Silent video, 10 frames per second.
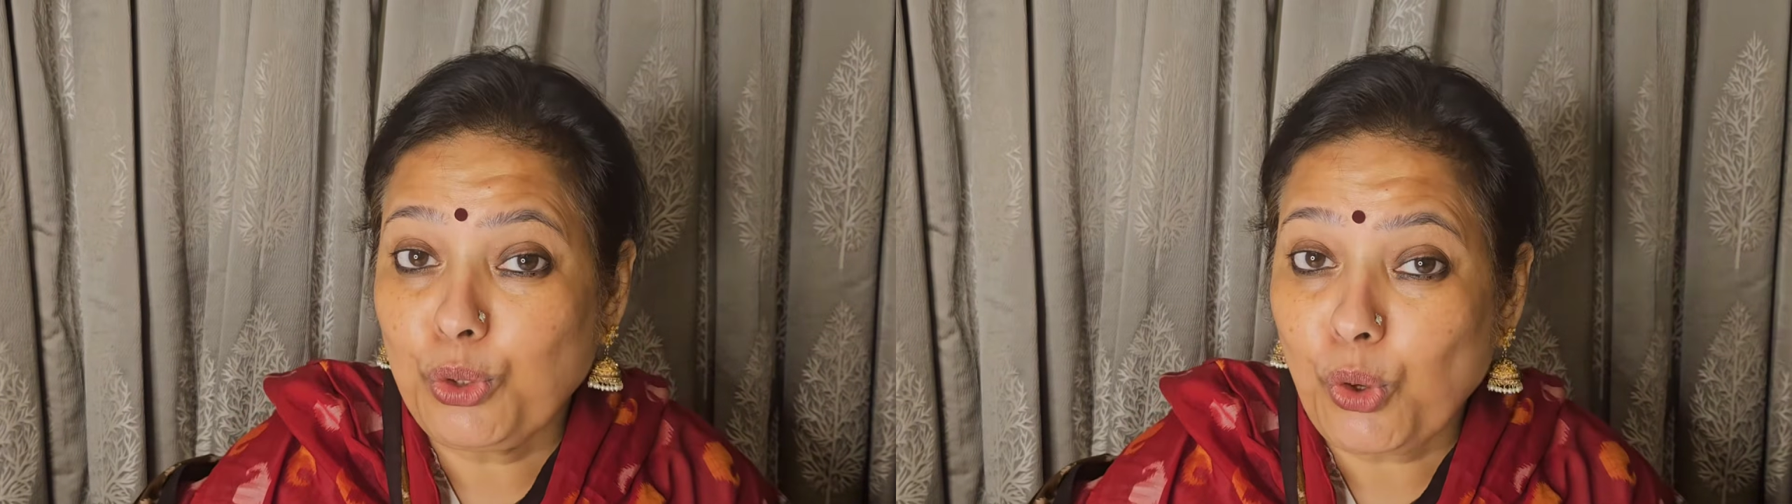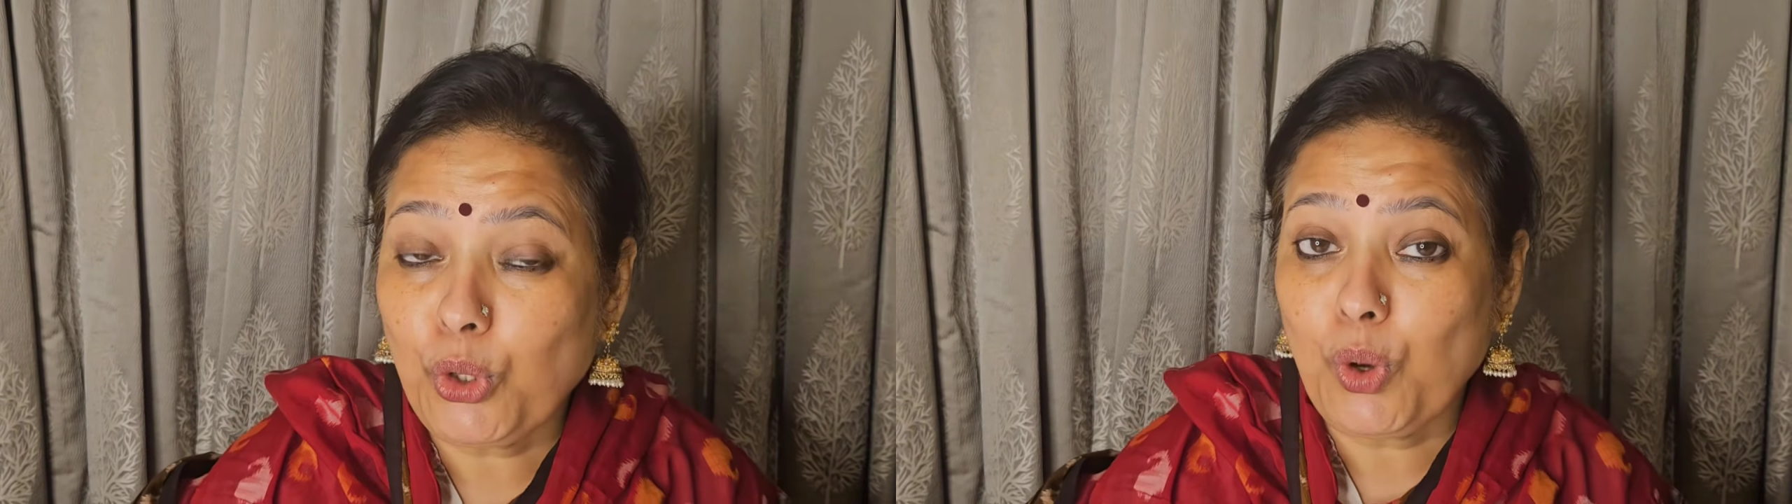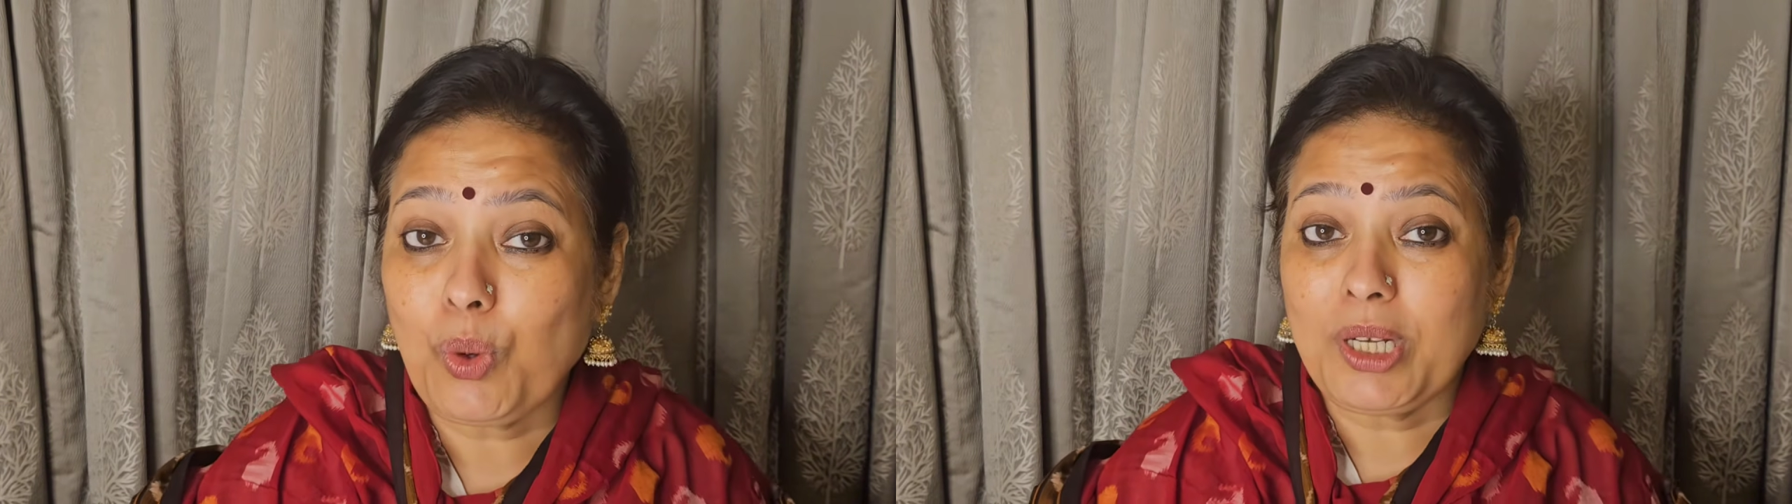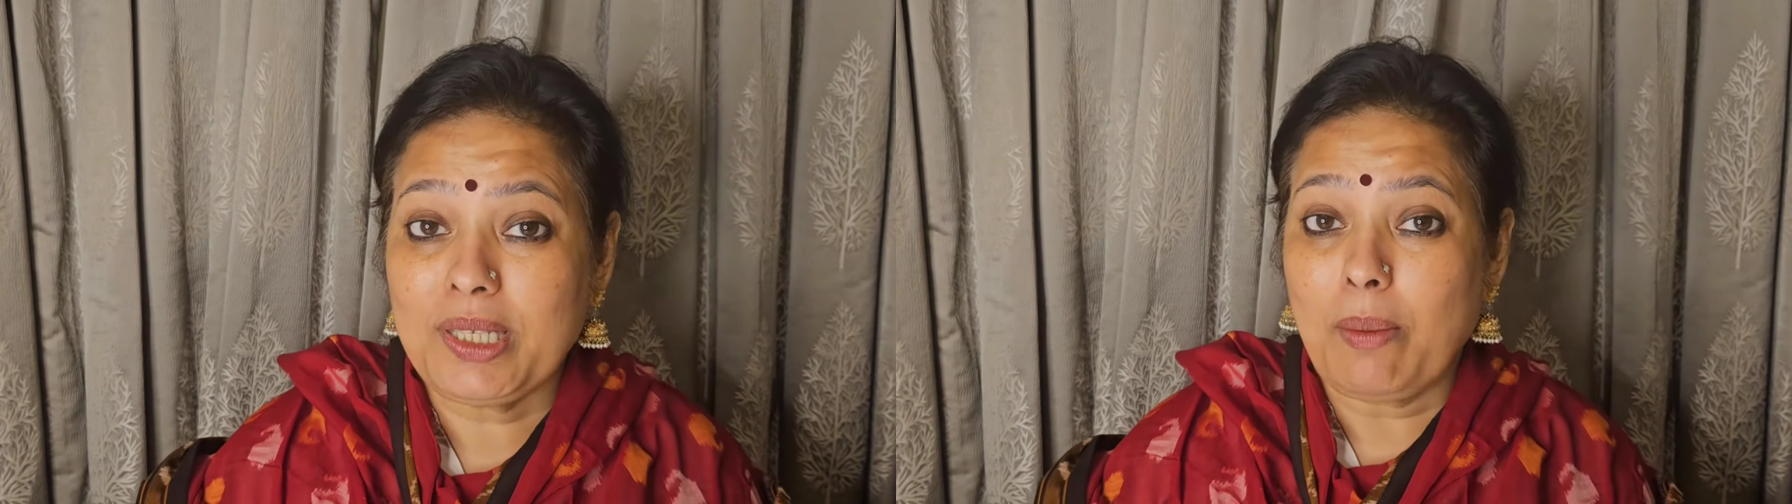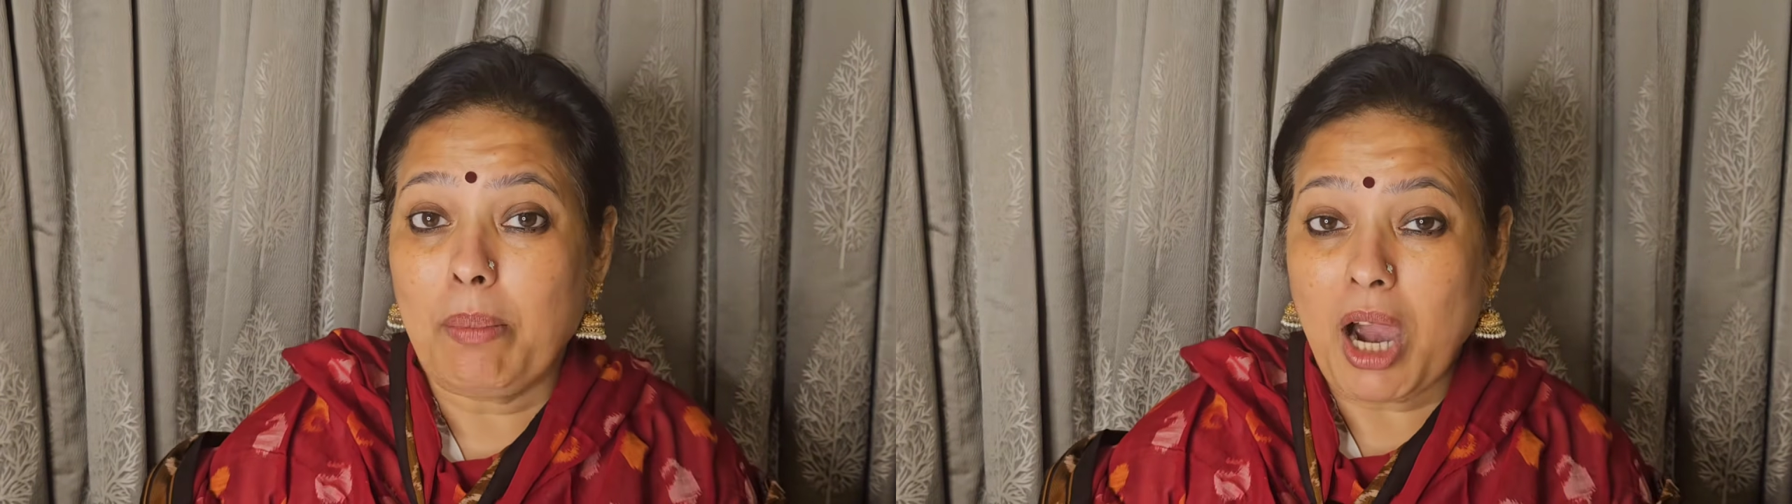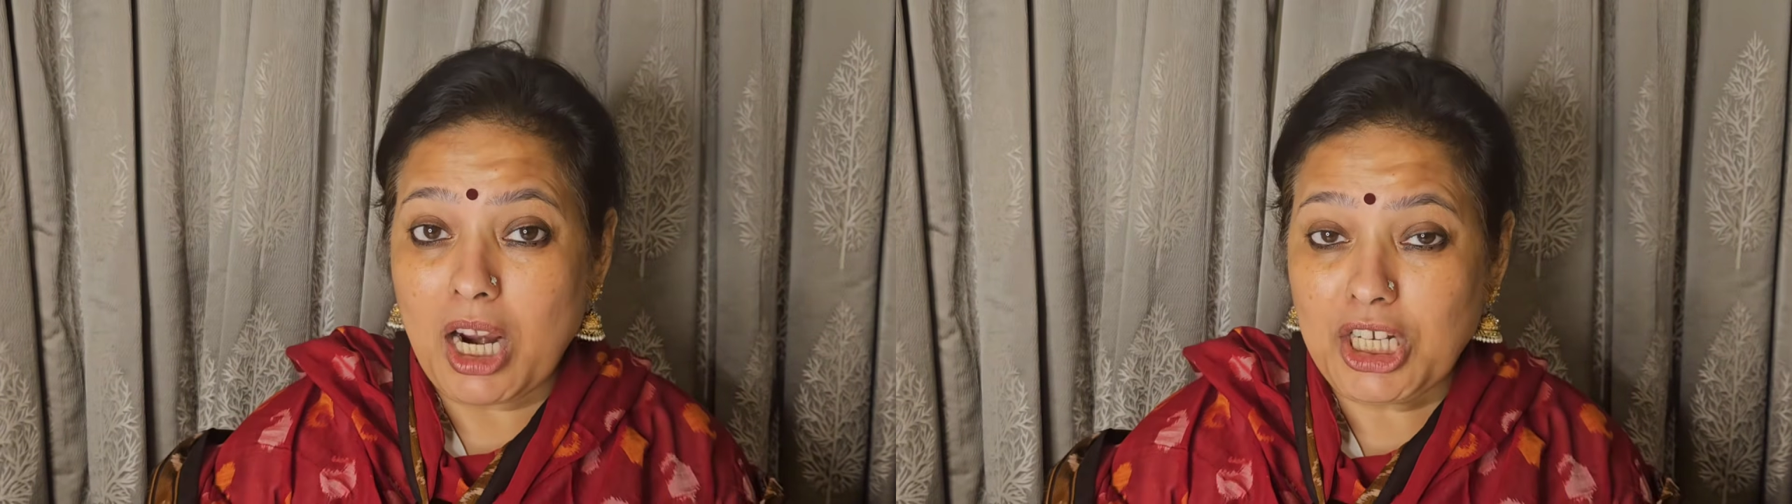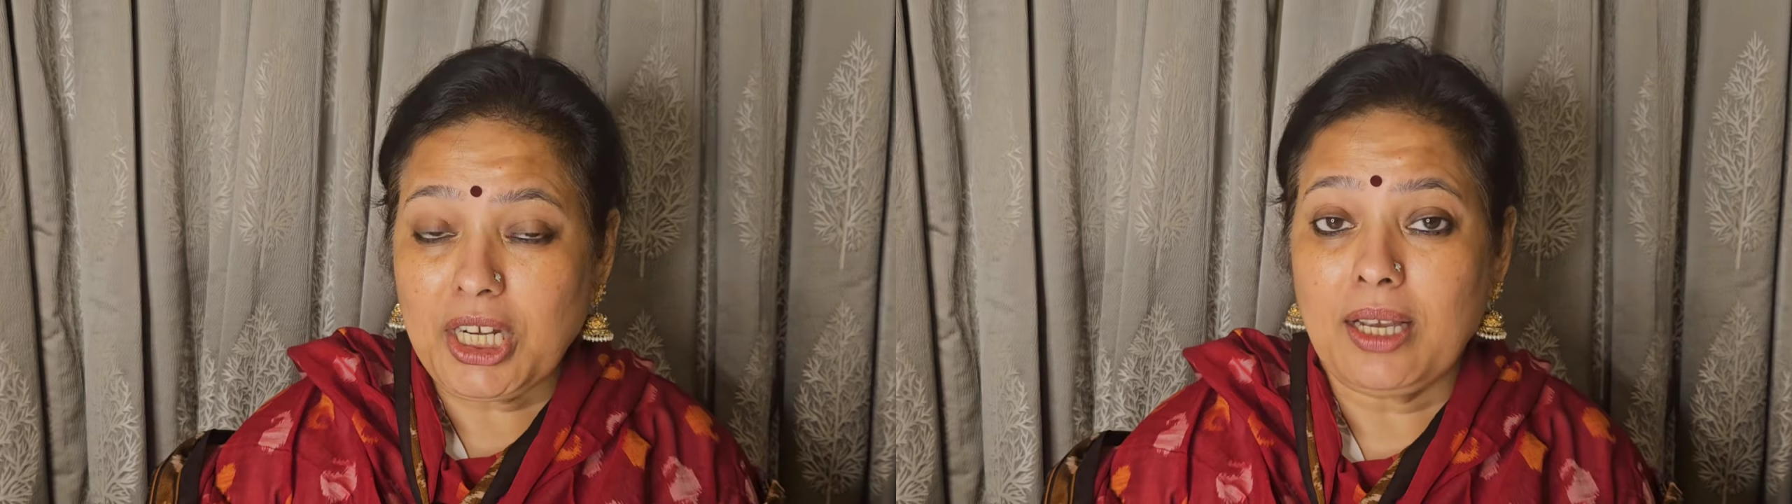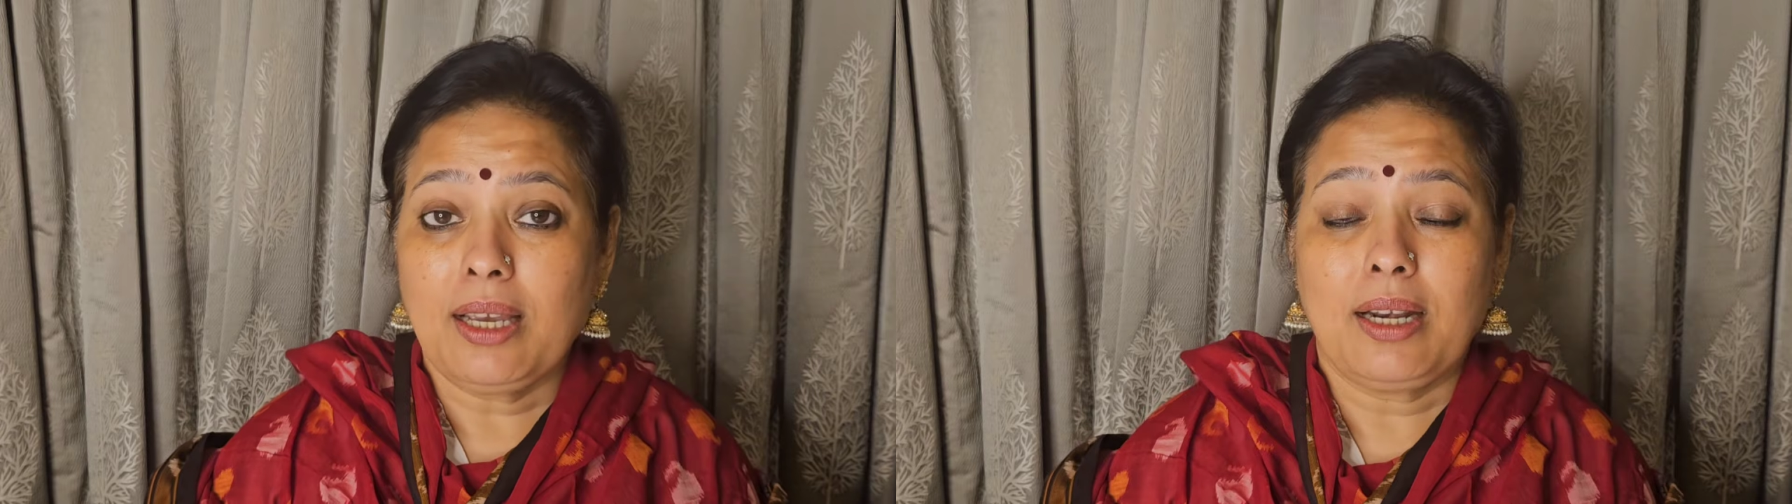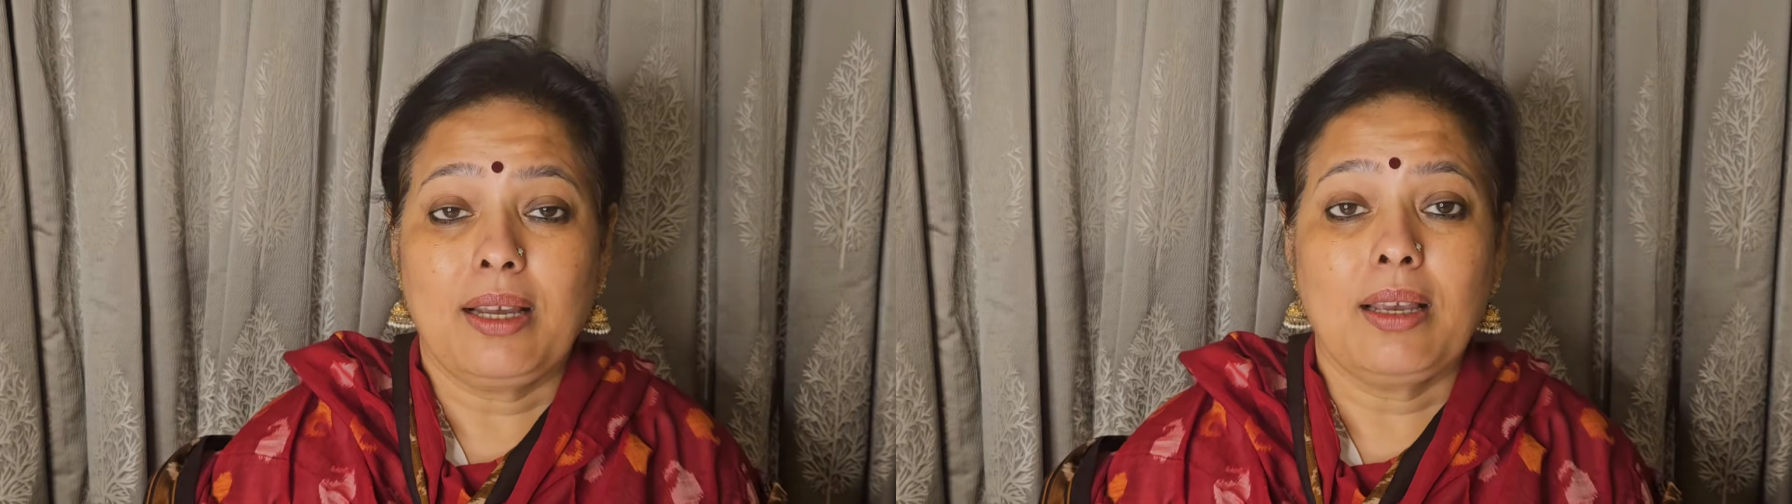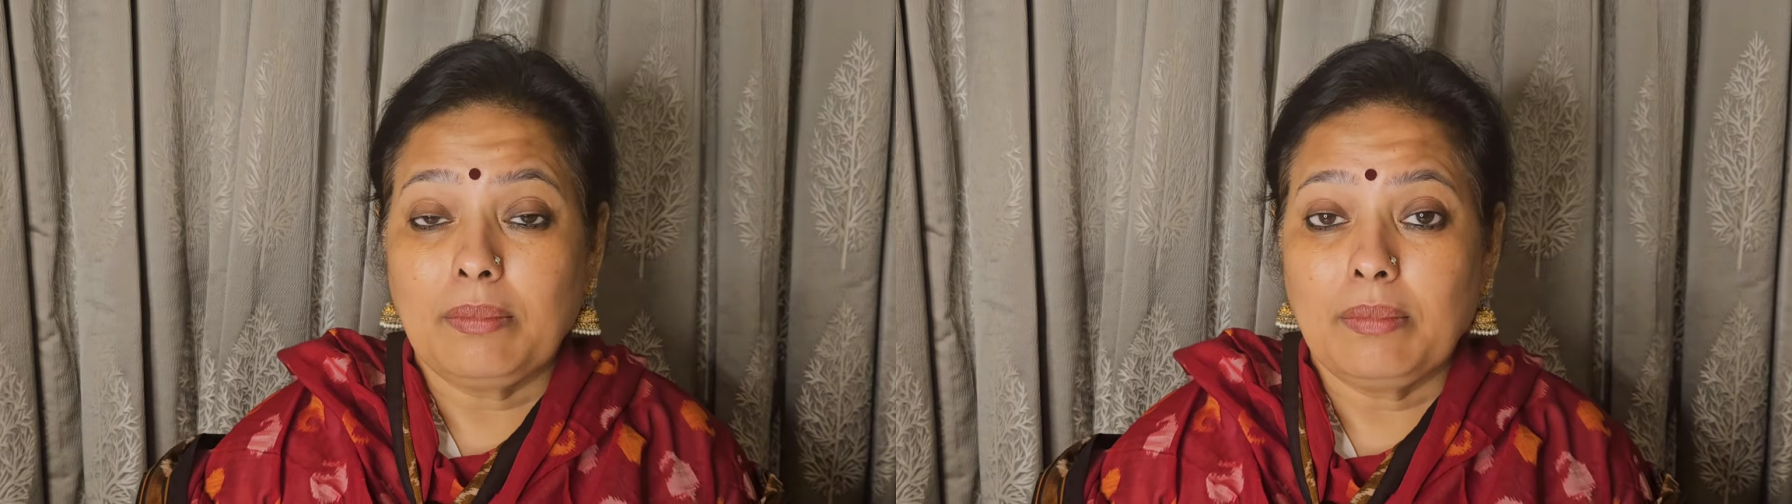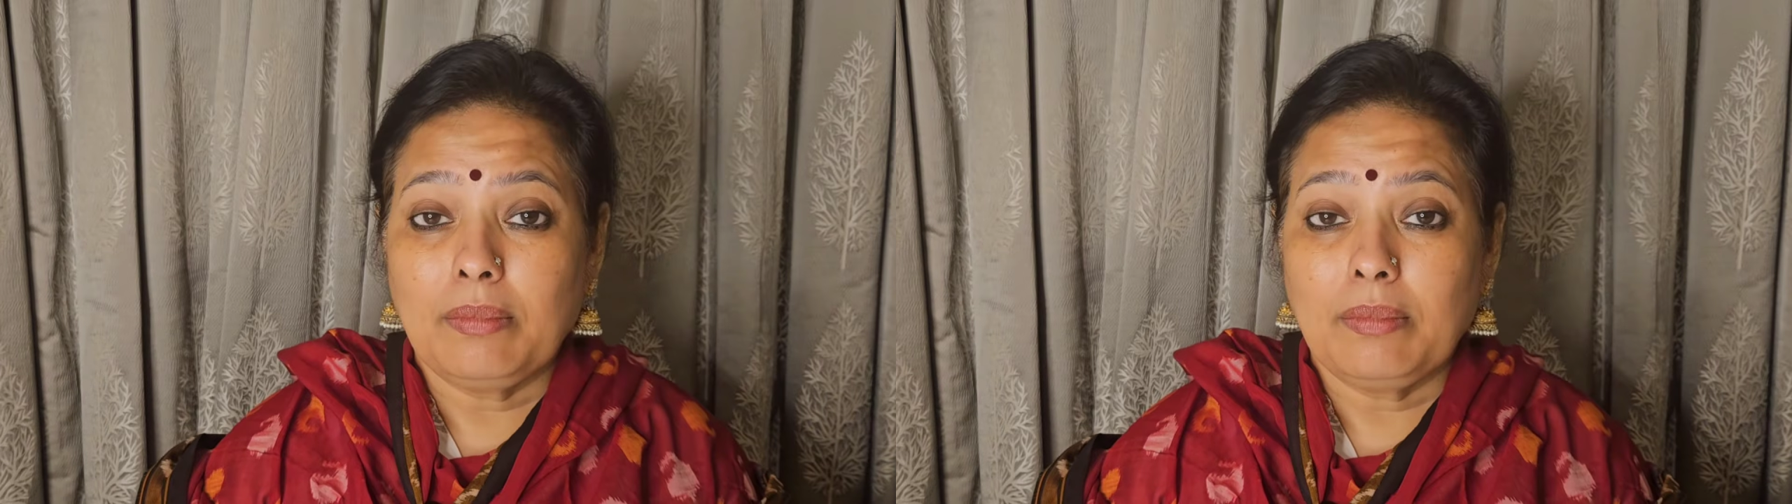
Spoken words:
don't know what is a Bhashanga raga,